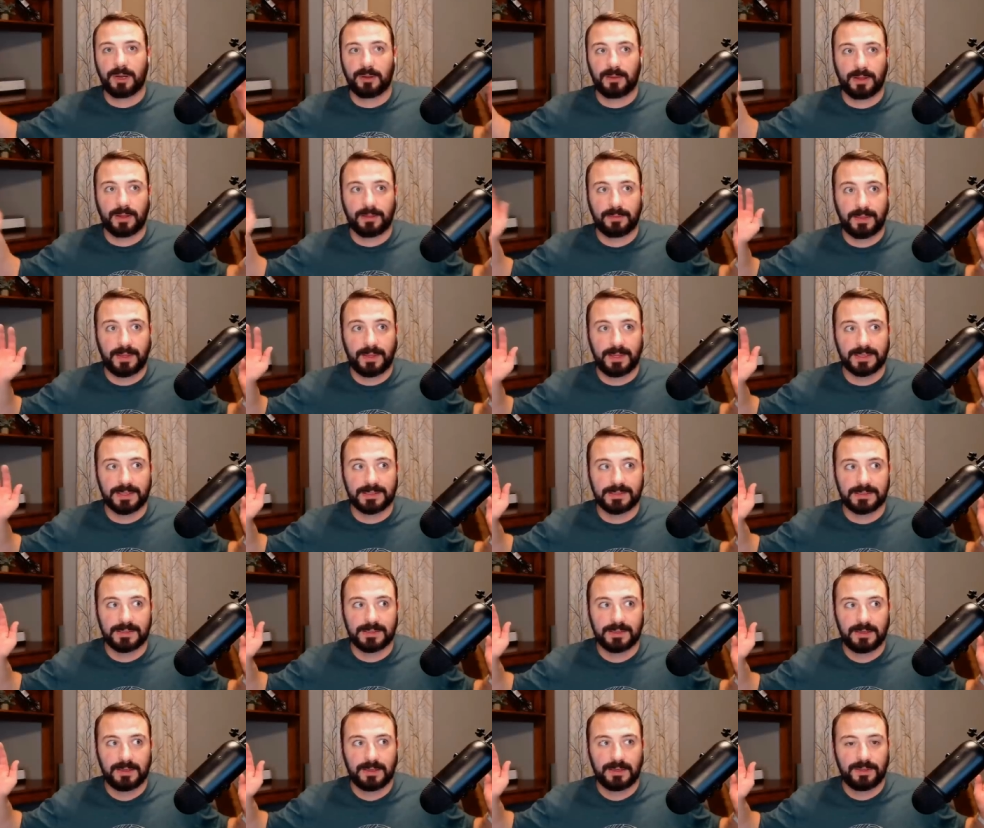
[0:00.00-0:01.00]
here like
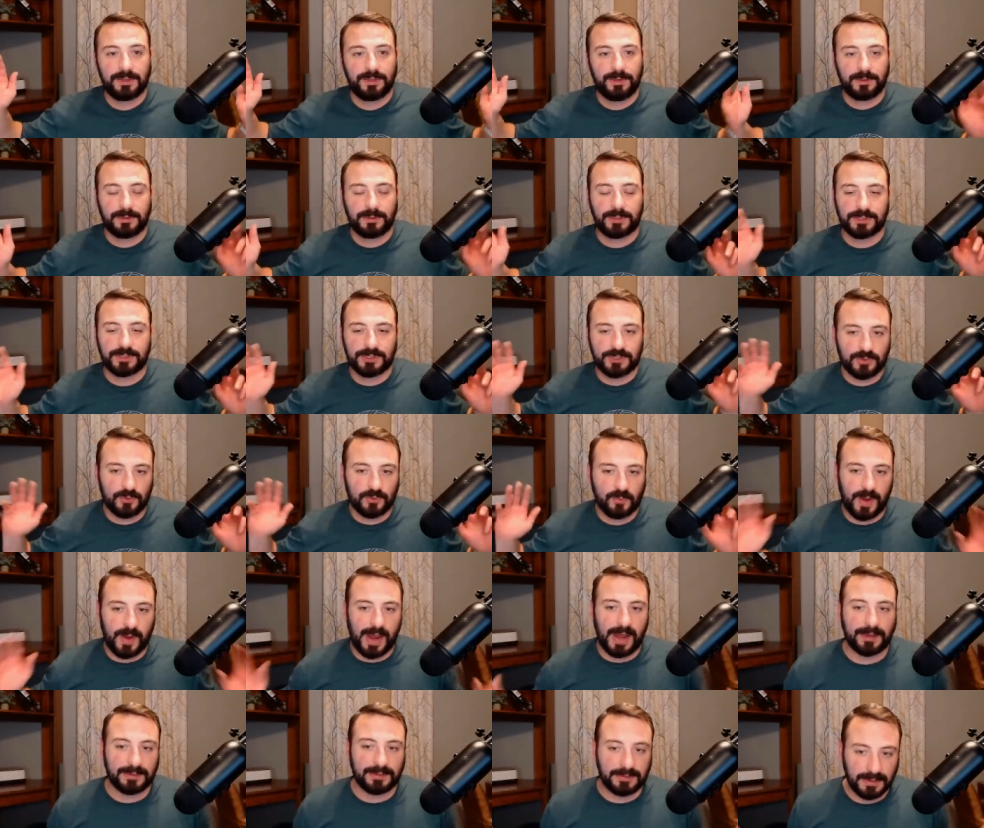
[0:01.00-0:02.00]
this, you're
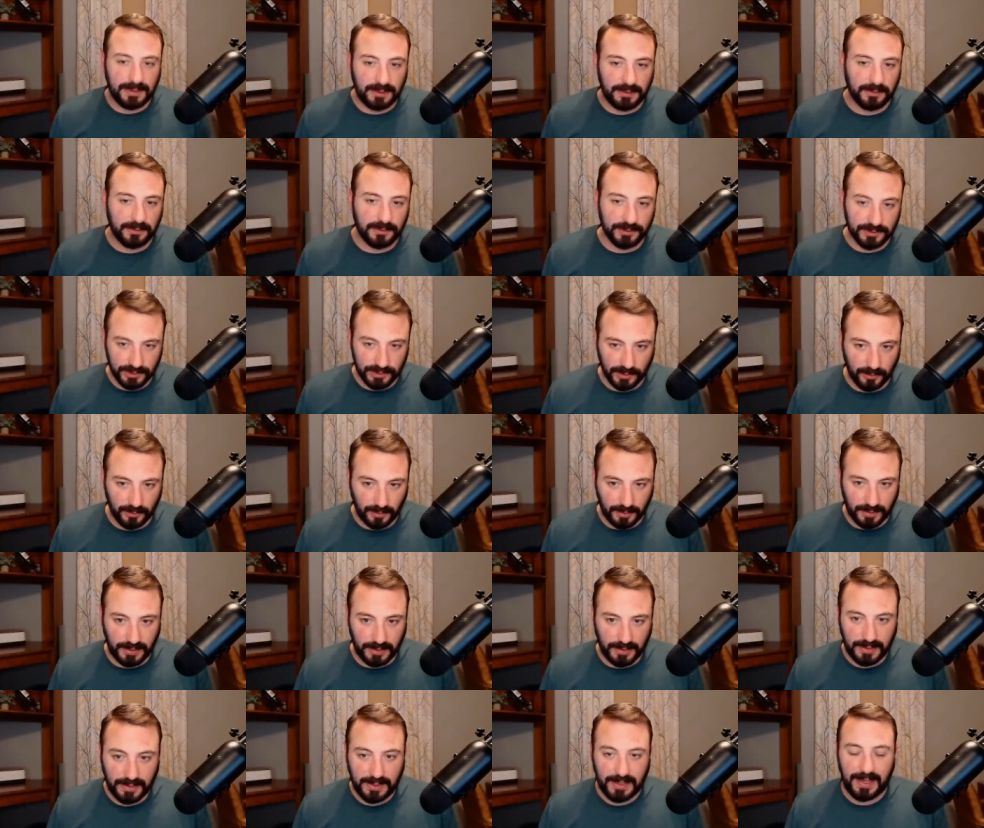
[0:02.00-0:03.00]
distracting the
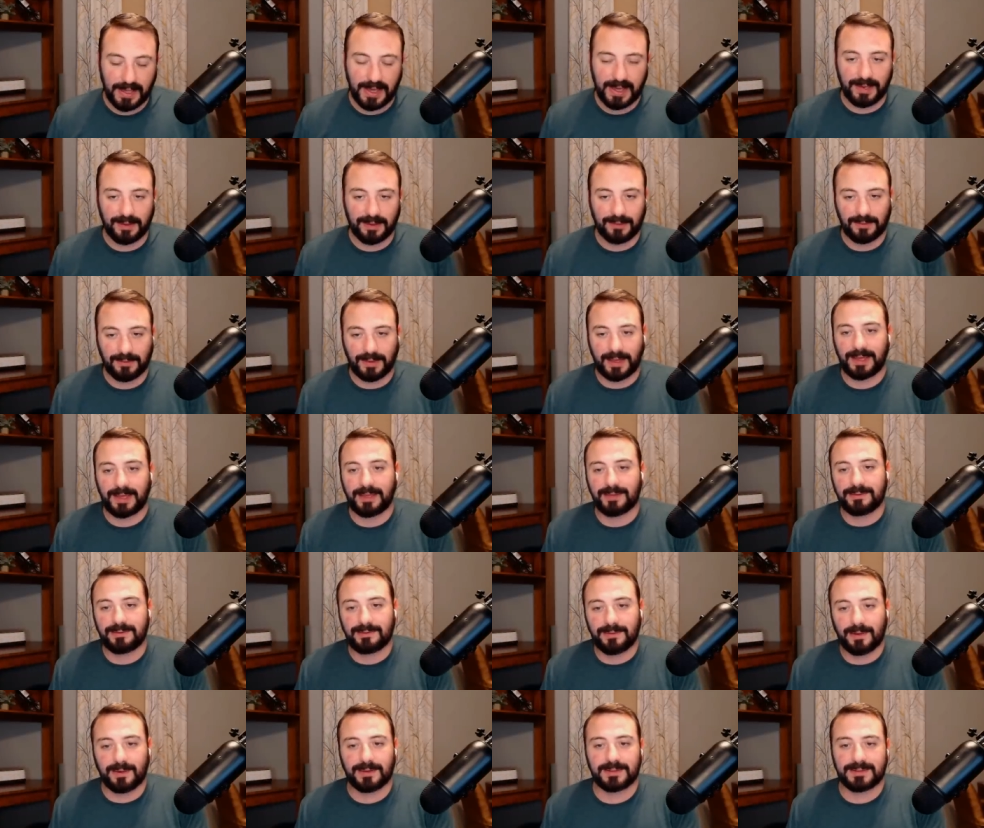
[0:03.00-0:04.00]
jury. And
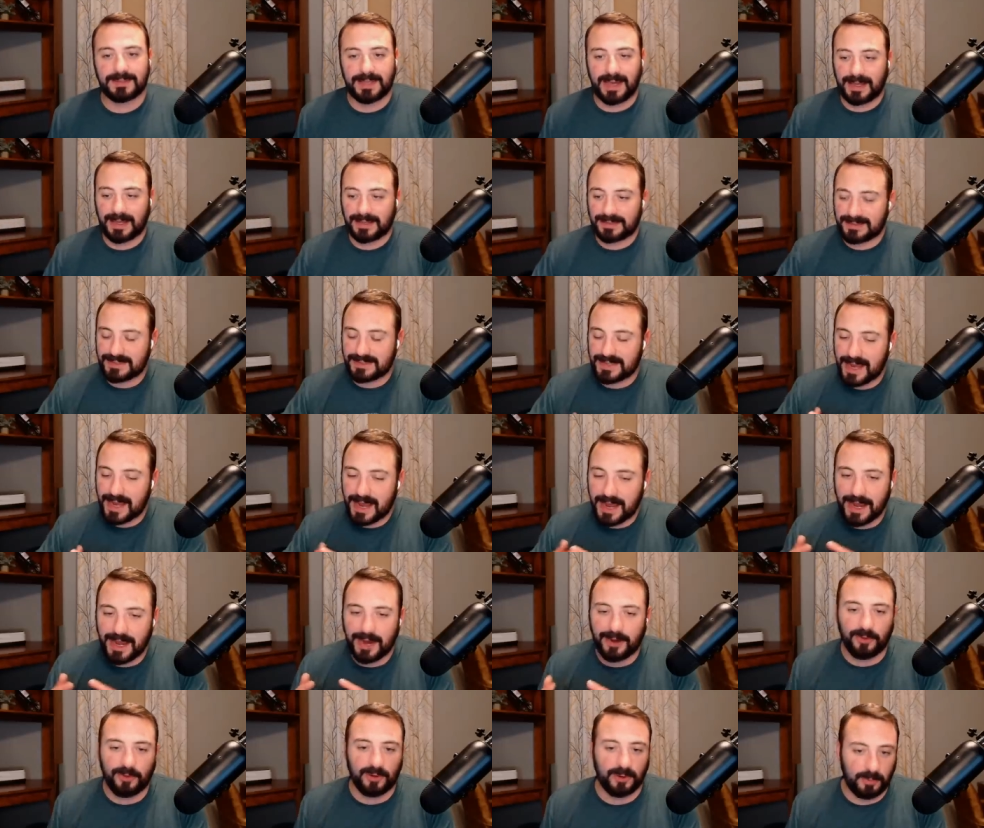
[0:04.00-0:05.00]
Elaine does that
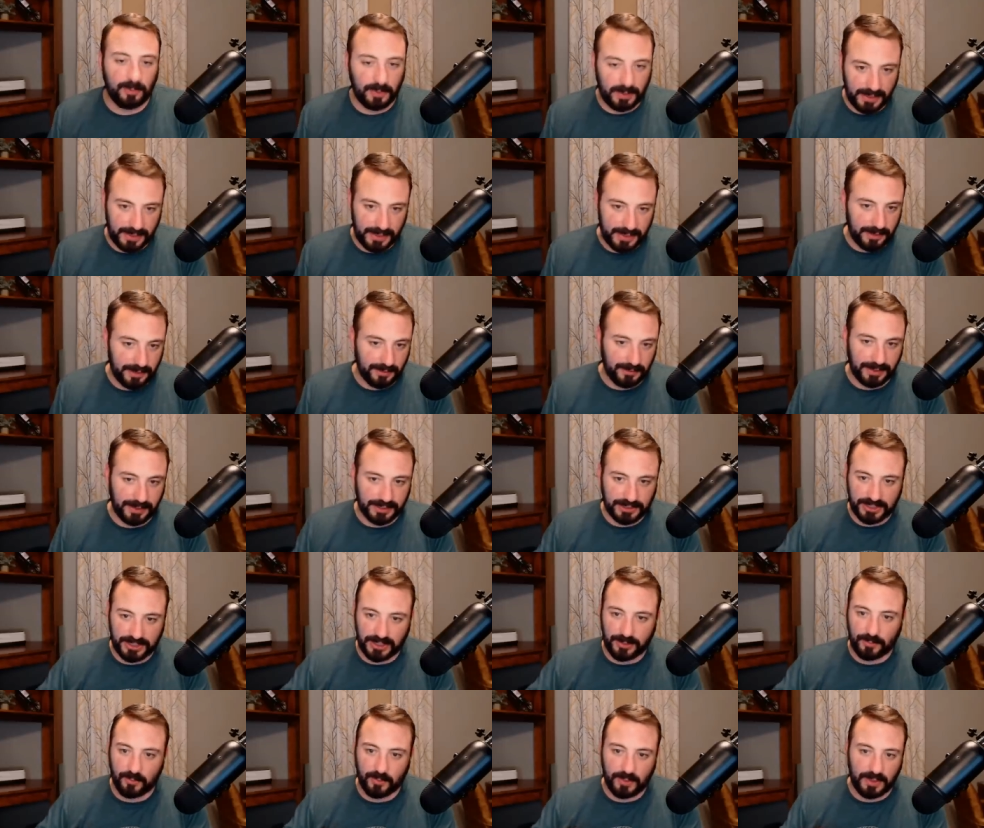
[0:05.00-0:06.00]
terribly here. Like
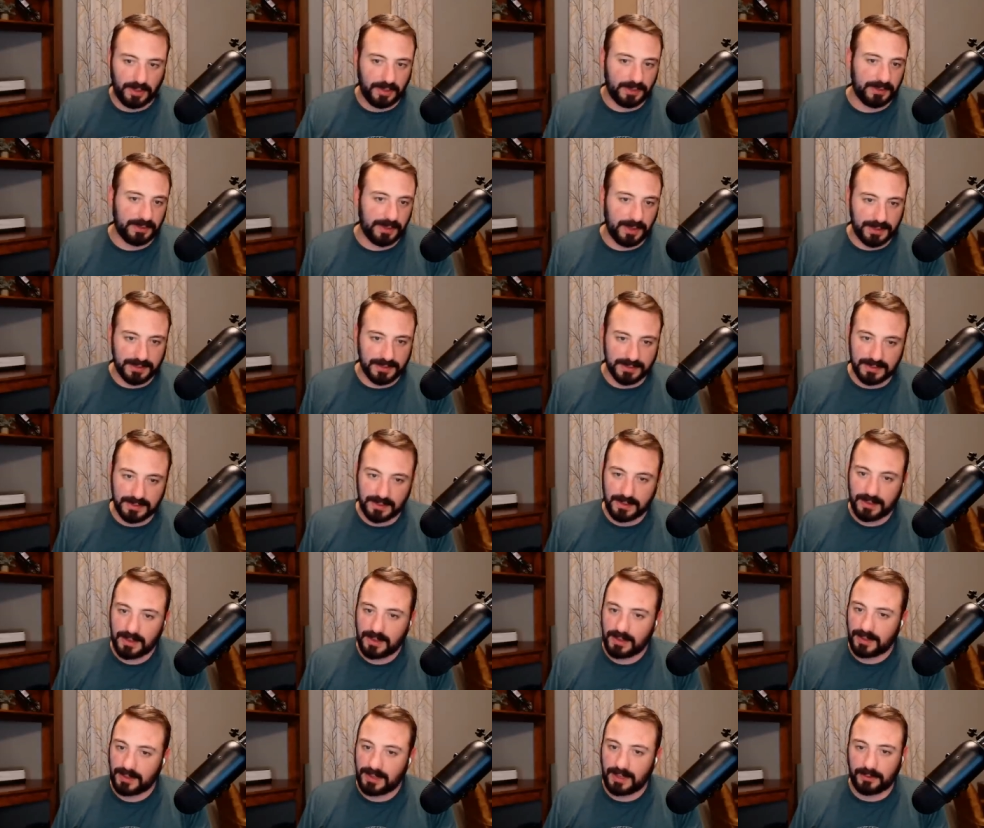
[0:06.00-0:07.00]
she really does
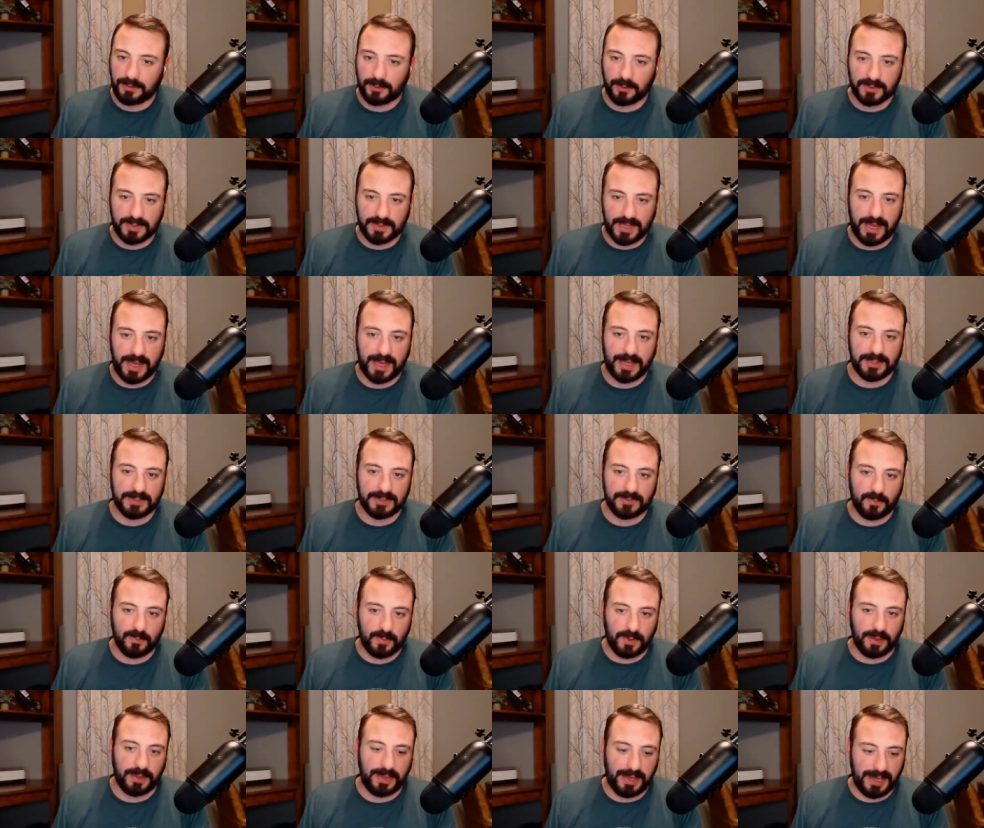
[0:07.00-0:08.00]
get those hands
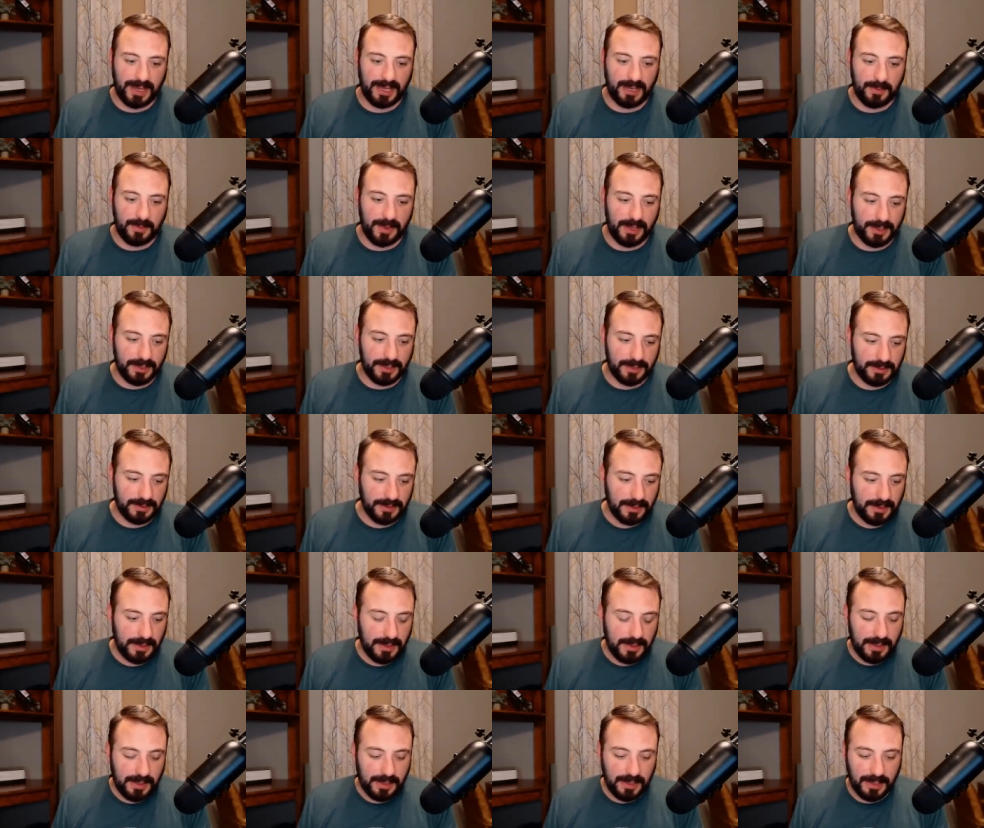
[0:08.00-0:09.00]
really animated.
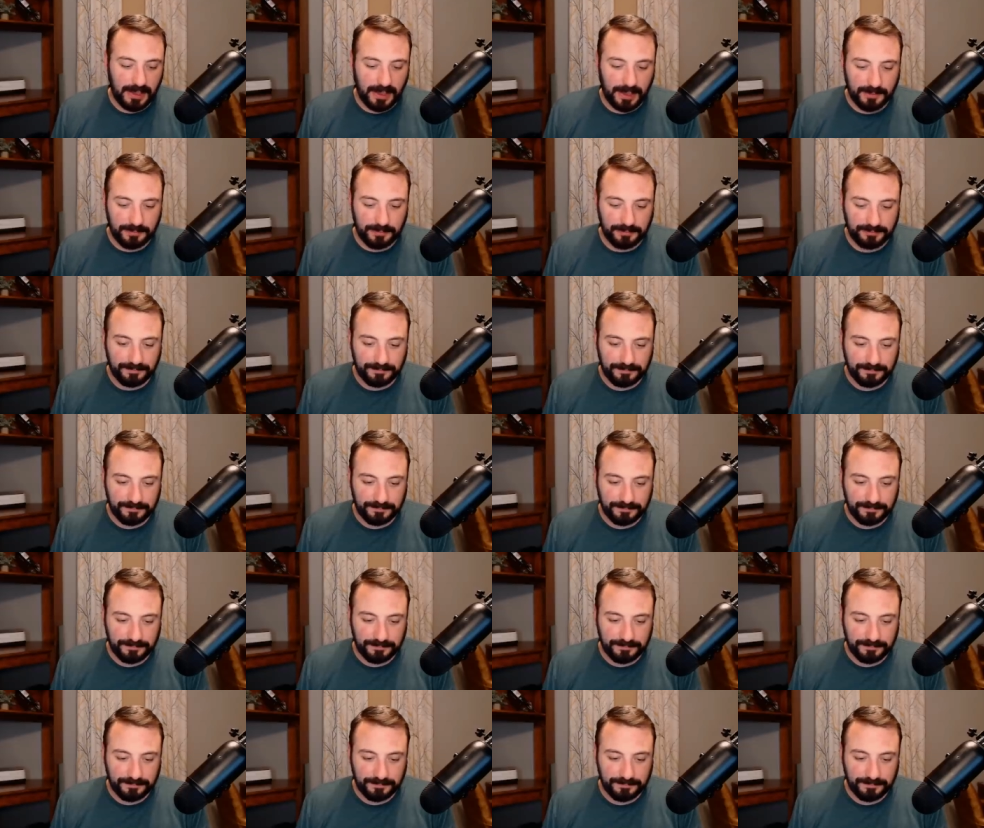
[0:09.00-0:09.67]
Um